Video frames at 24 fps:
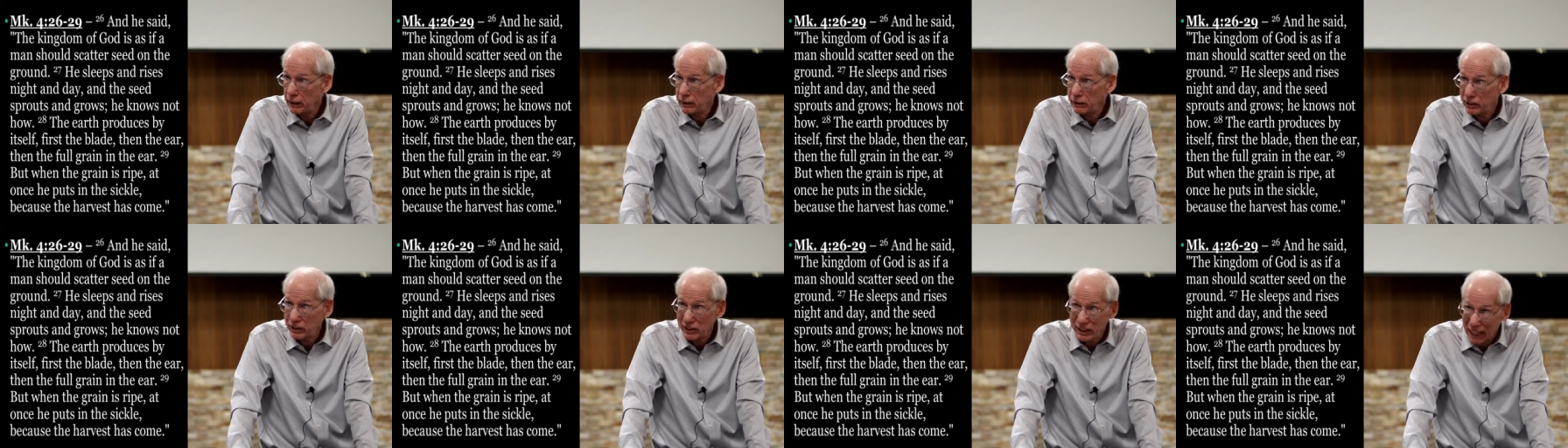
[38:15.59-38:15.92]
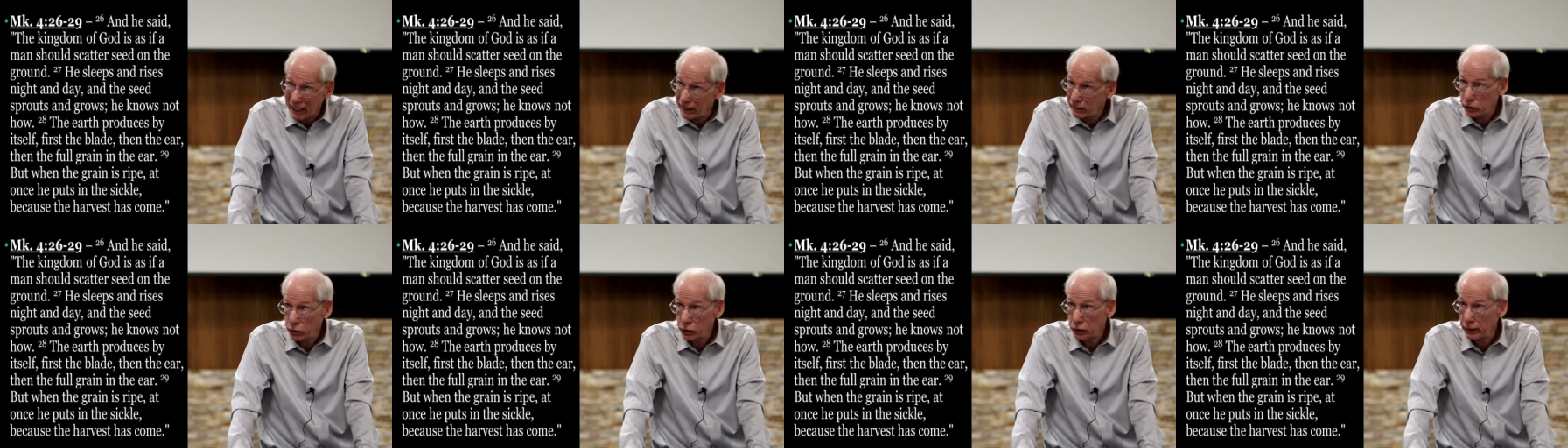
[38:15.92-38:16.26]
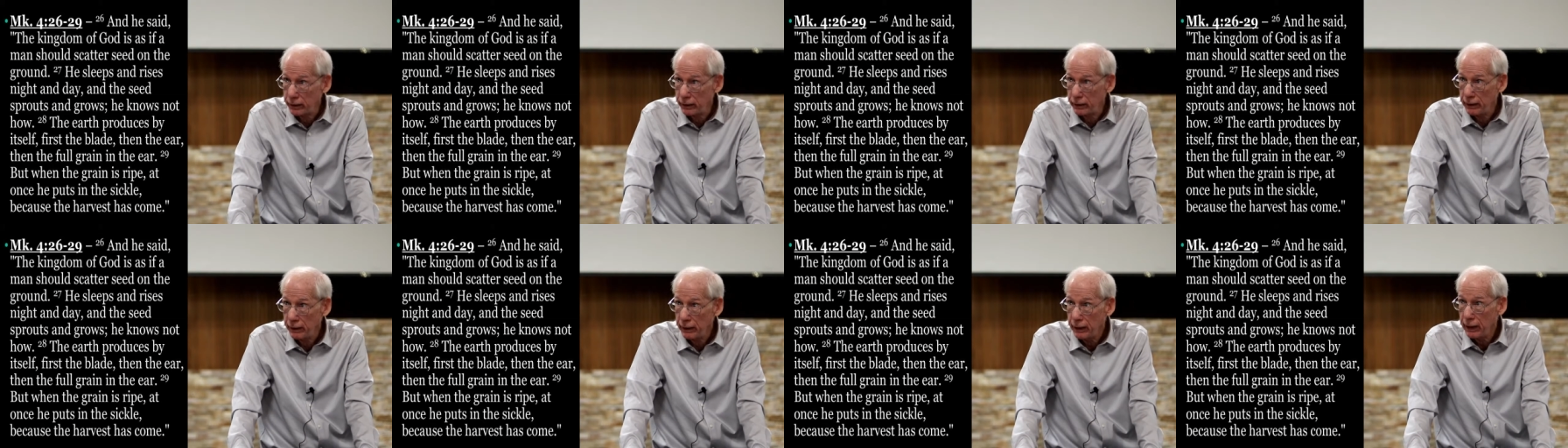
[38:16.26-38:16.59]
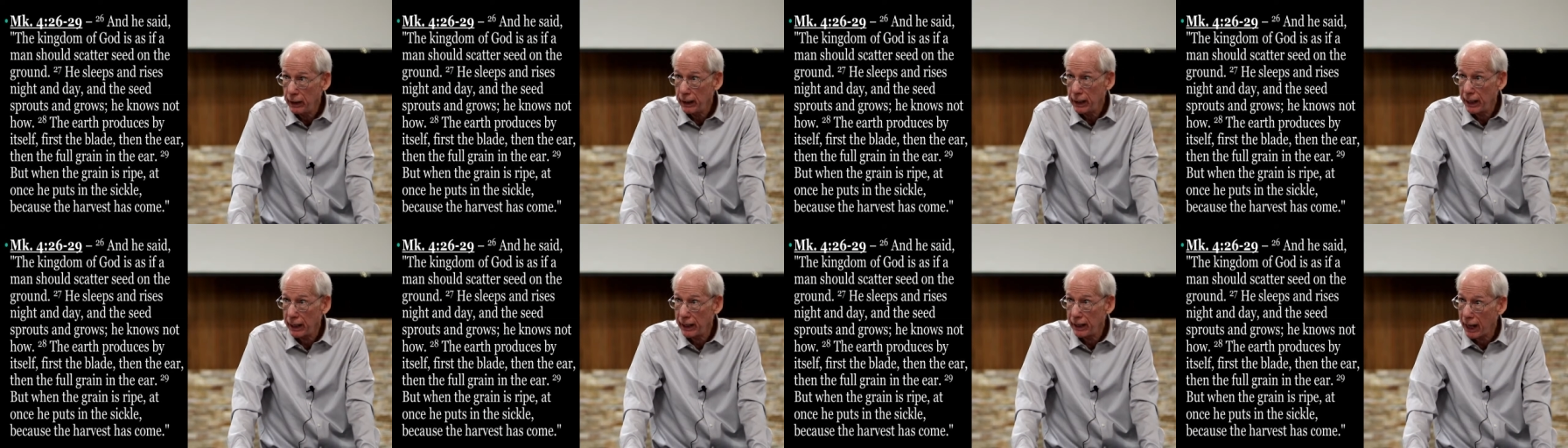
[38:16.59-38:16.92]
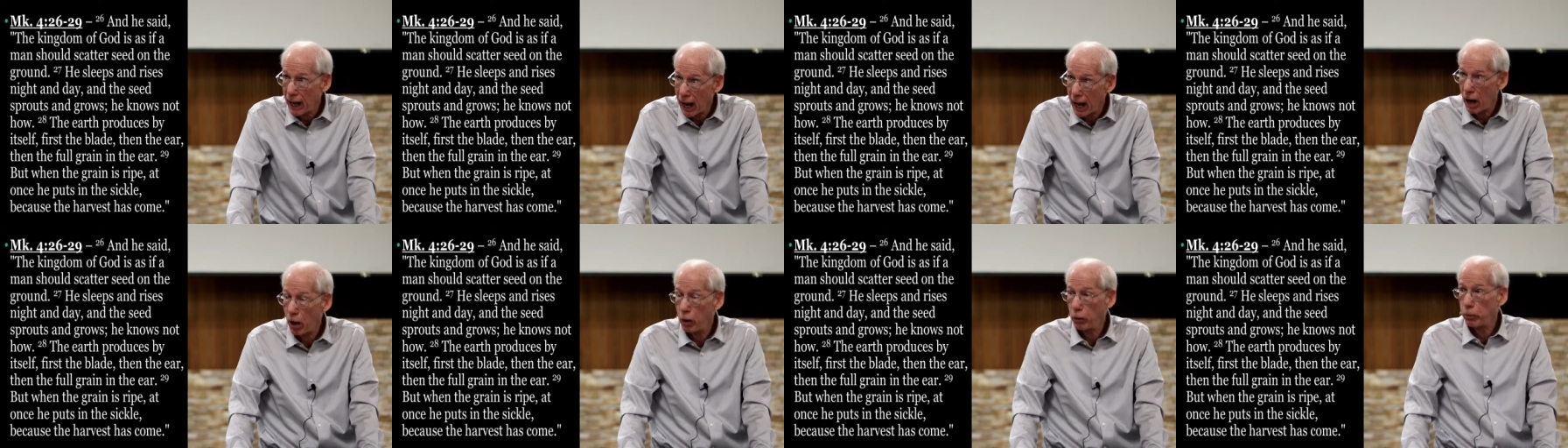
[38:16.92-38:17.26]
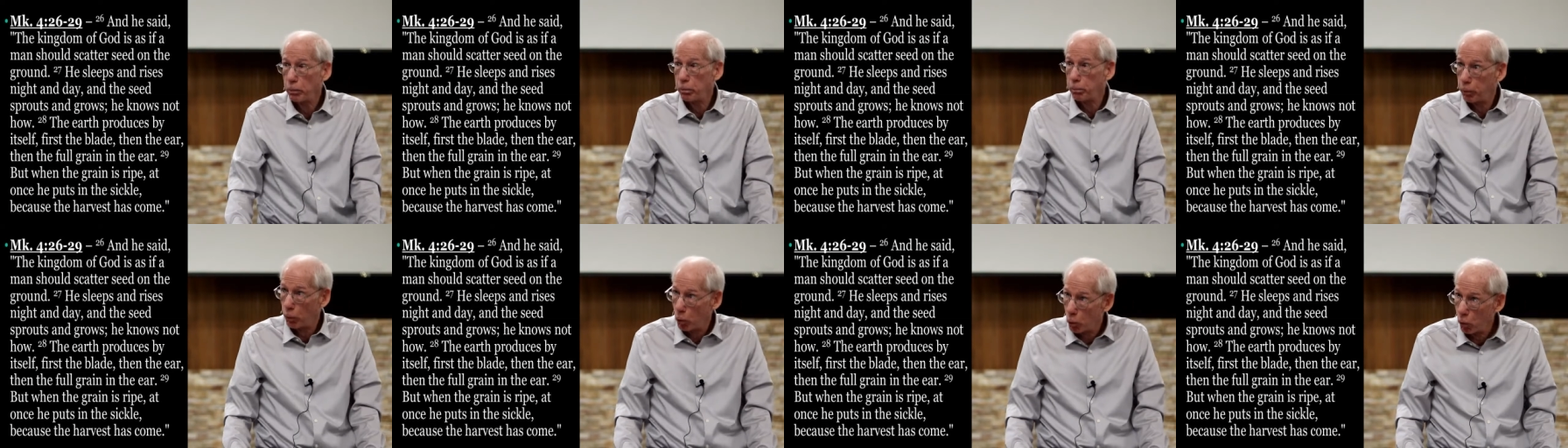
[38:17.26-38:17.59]
ascension, and
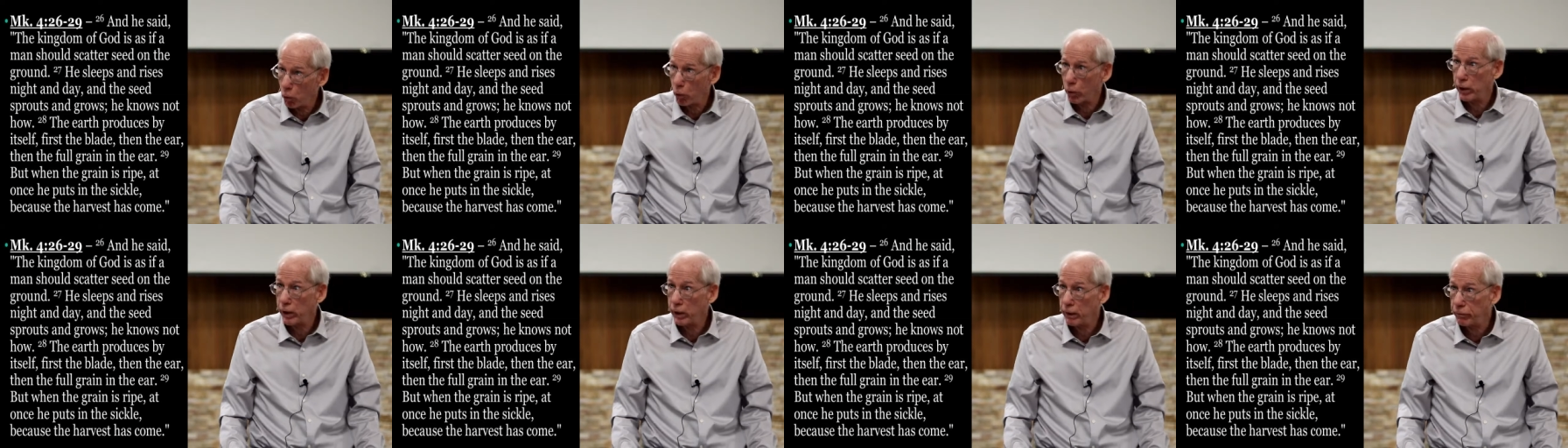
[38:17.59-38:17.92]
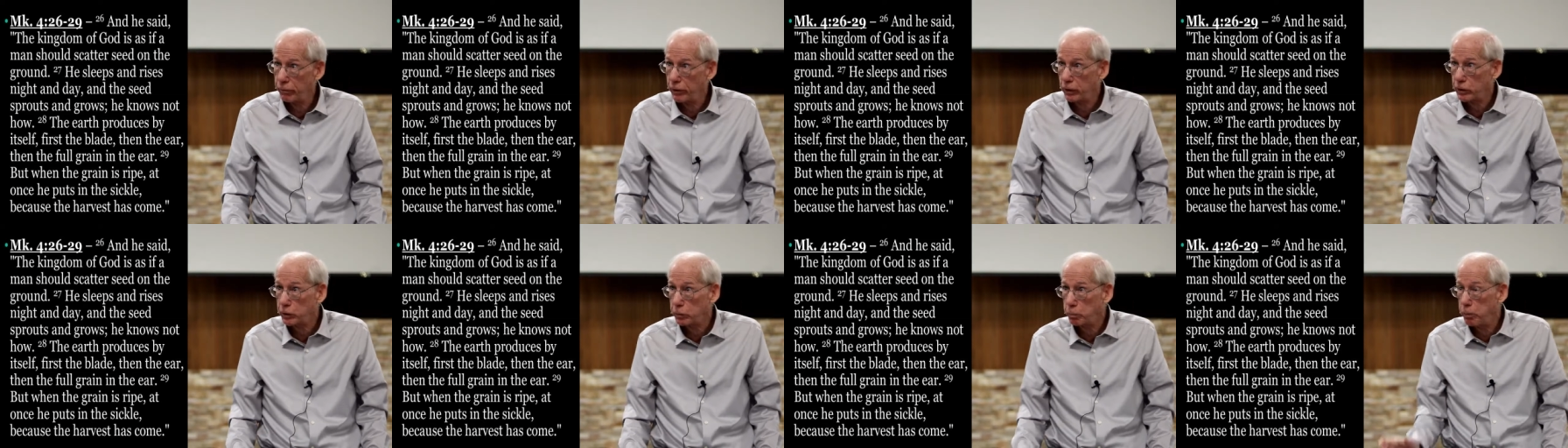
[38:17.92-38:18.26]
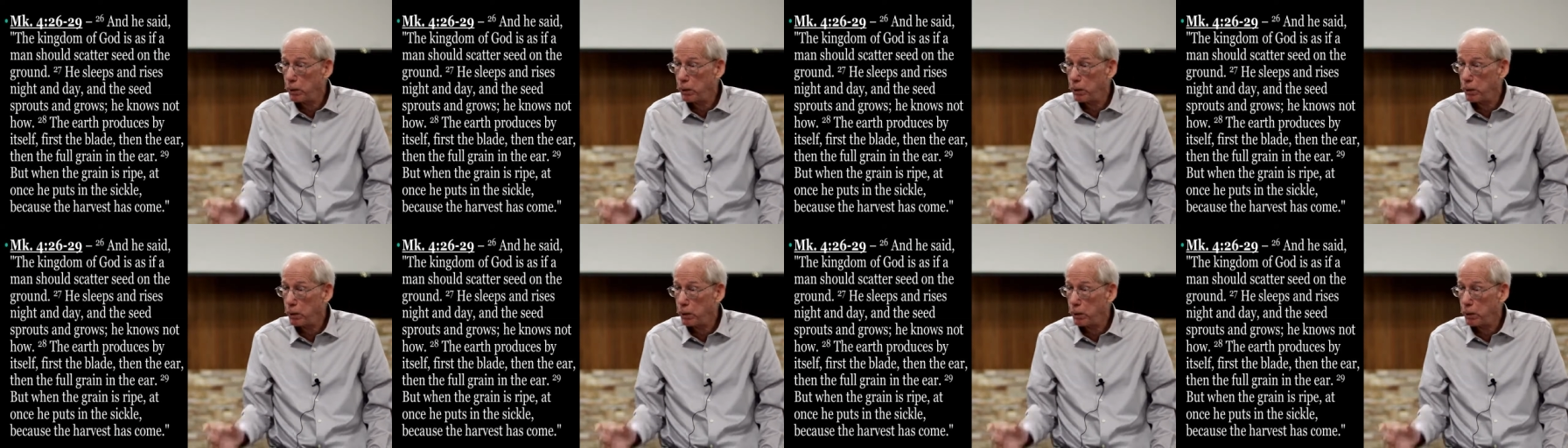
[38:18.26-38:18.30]
outpouring of the